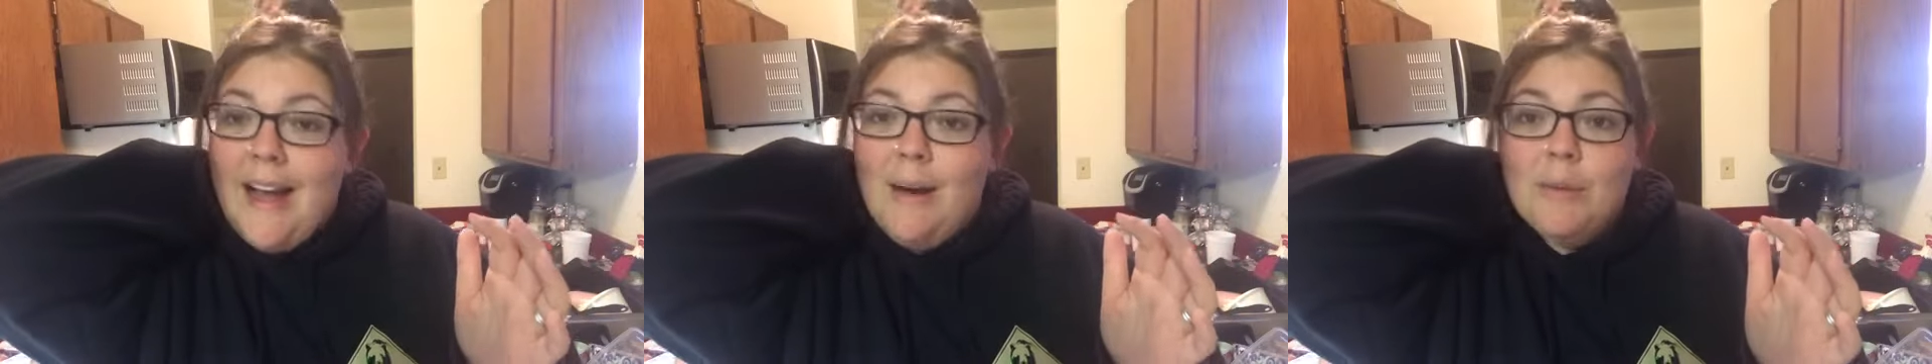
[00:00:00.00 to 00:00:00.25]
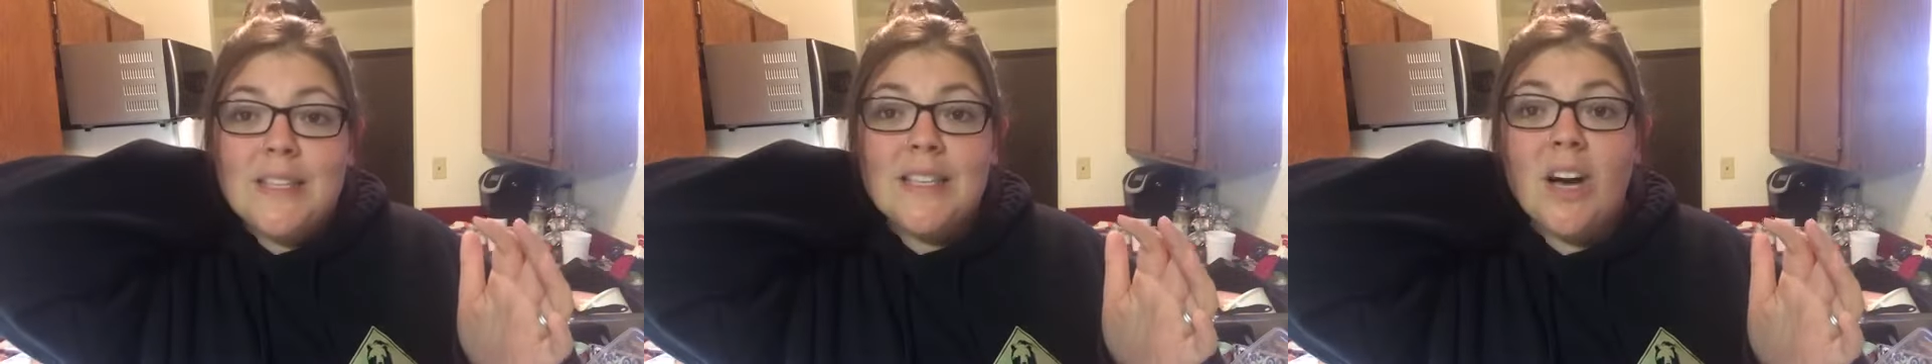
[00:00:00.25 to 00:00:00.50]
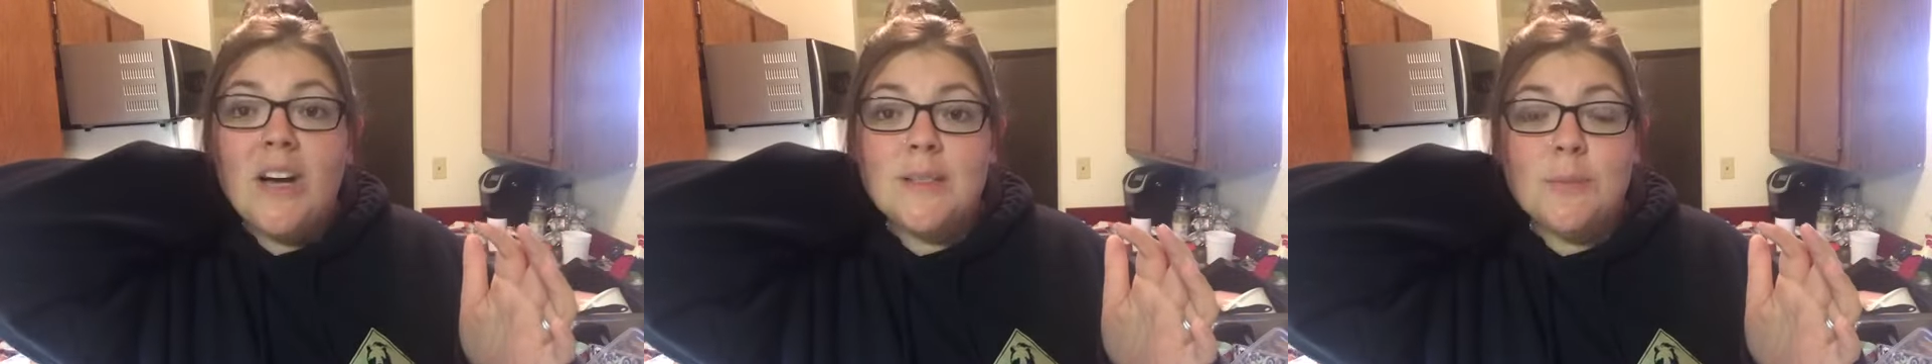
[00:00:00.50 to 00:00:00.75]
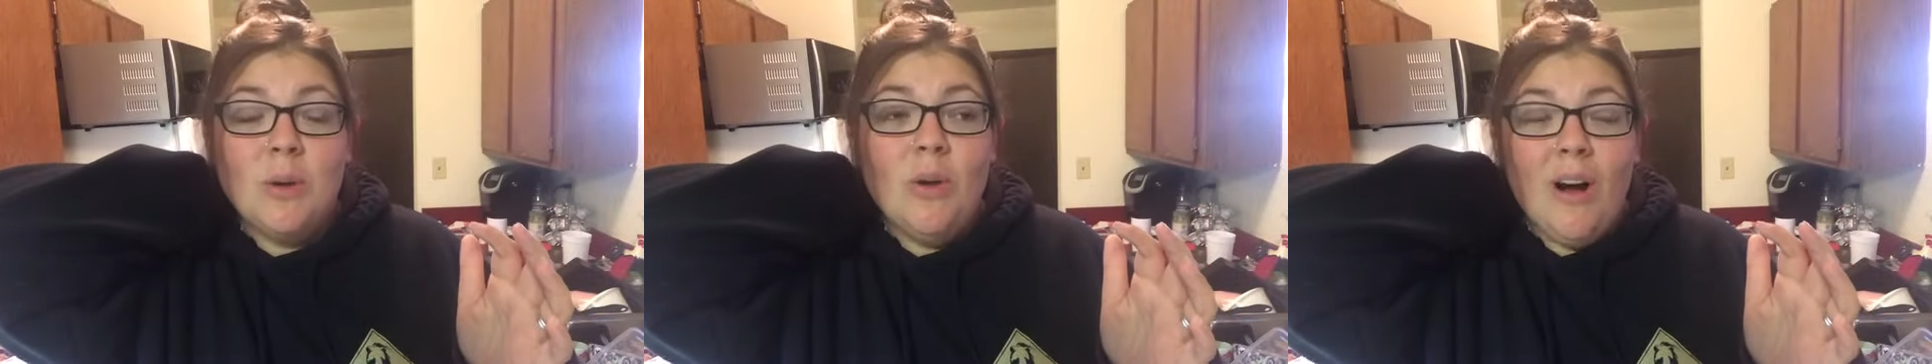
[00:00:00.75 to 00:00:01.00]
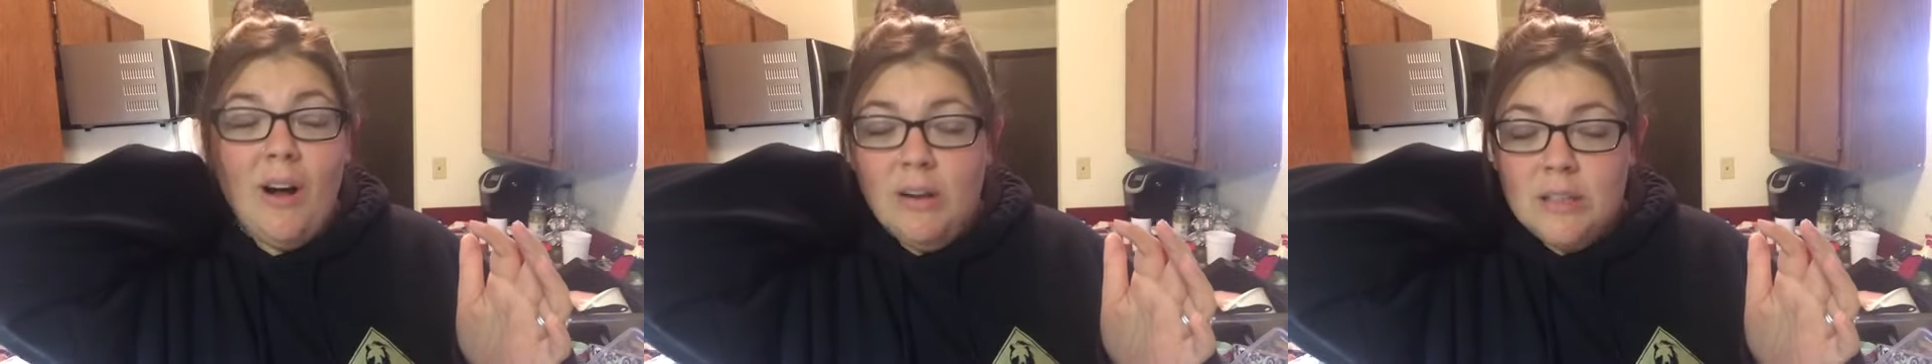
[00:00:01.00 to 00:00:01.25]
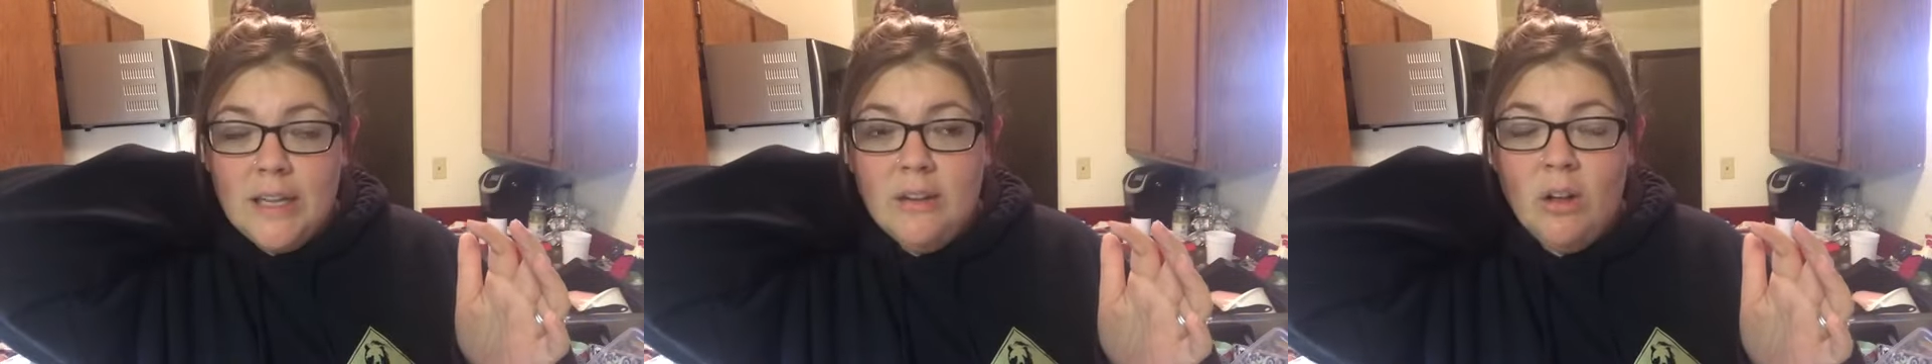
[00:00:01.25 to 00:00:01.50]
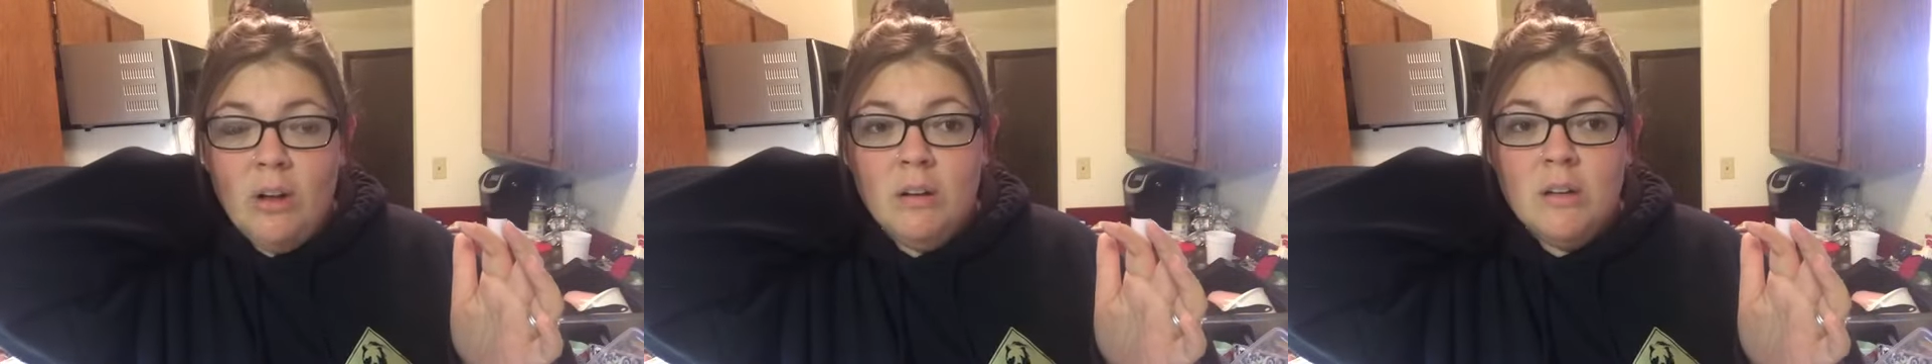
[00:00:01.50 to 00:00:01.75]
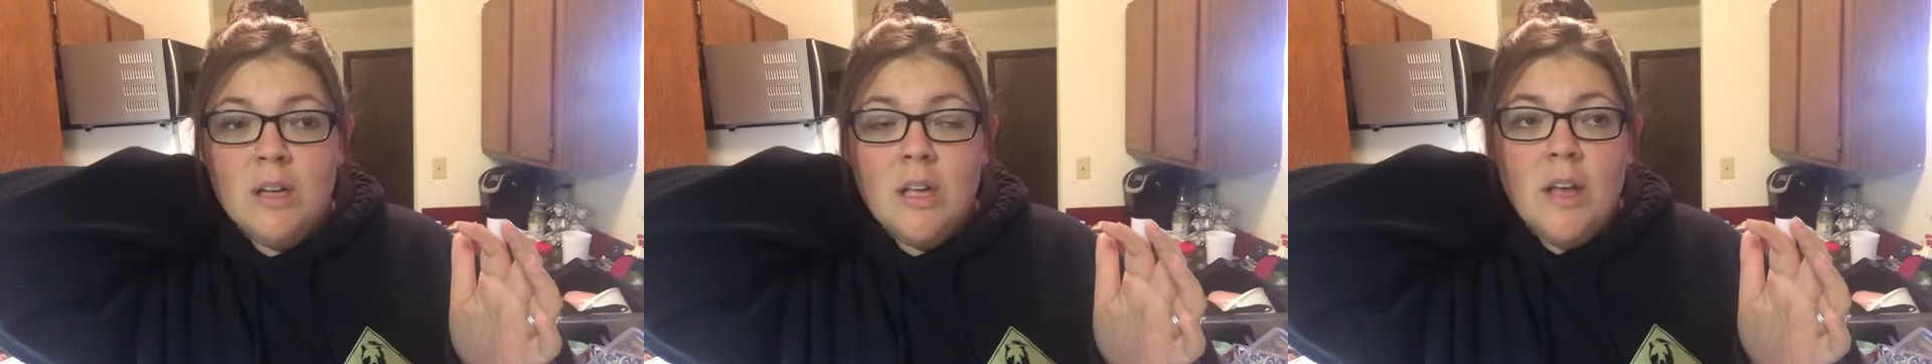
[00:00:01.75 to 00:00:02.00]
I was at the hospital all day
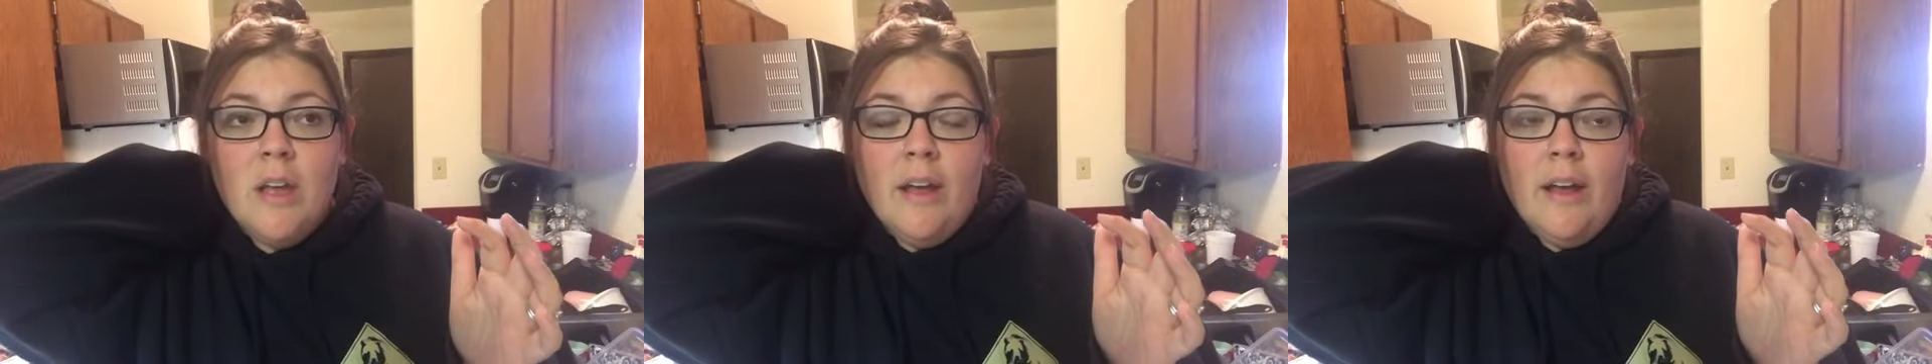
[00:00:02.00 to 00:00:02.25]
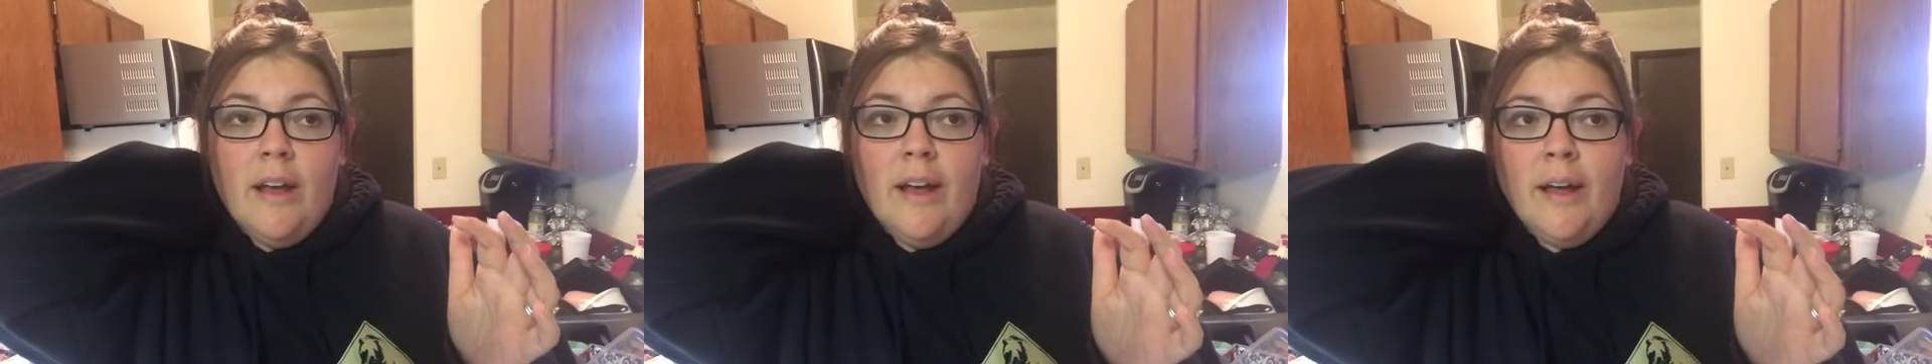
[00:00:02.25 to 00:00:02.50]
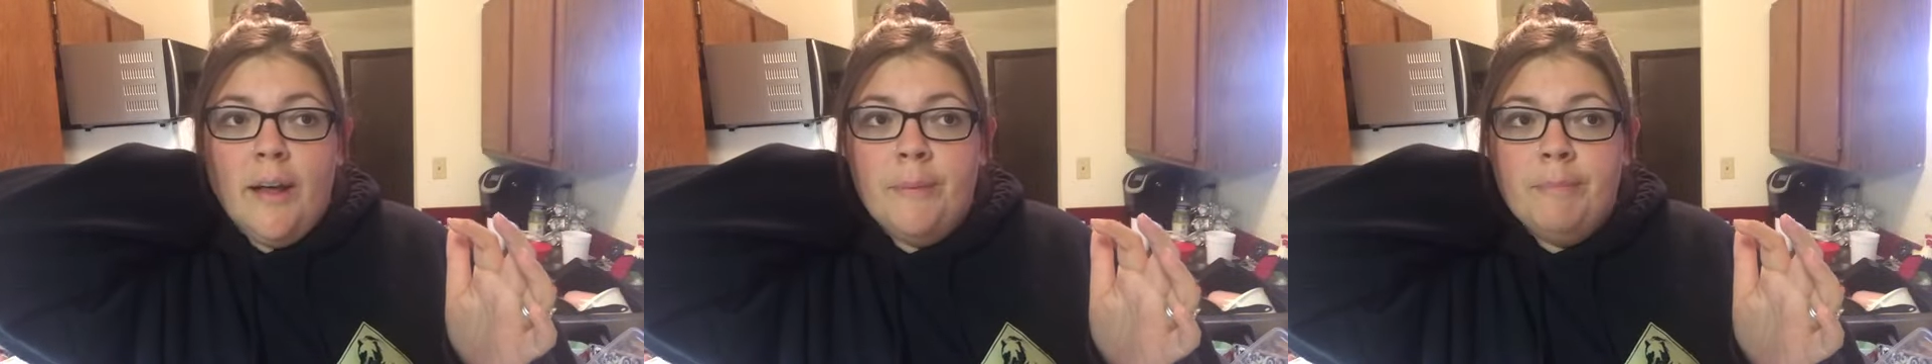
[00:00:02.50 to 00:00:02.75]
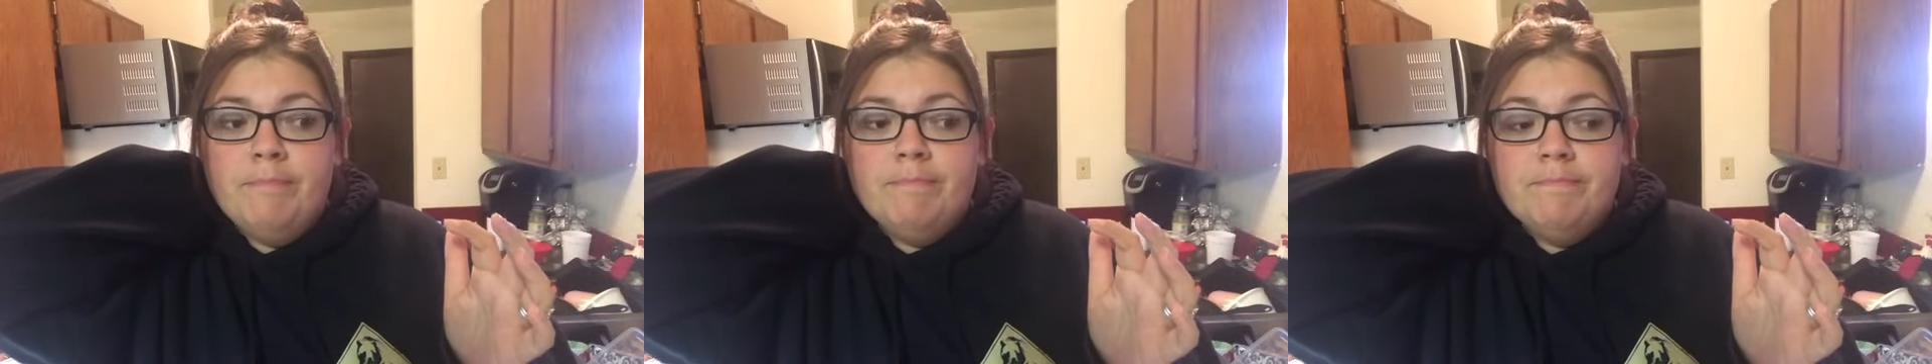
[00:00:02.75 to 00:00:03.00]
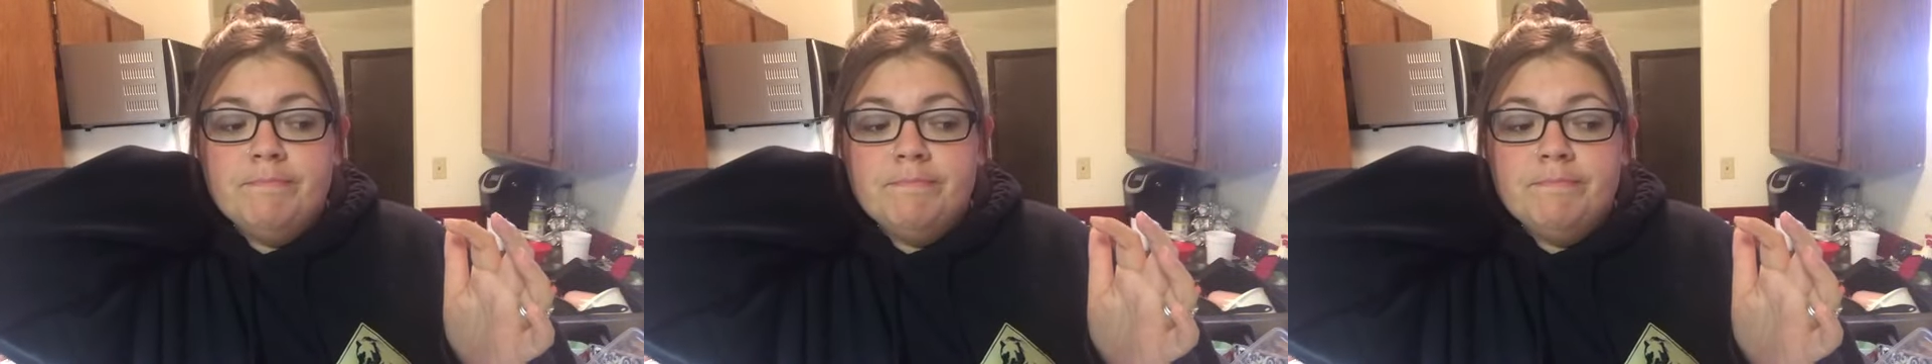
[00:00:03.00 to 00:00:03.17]
long. Um,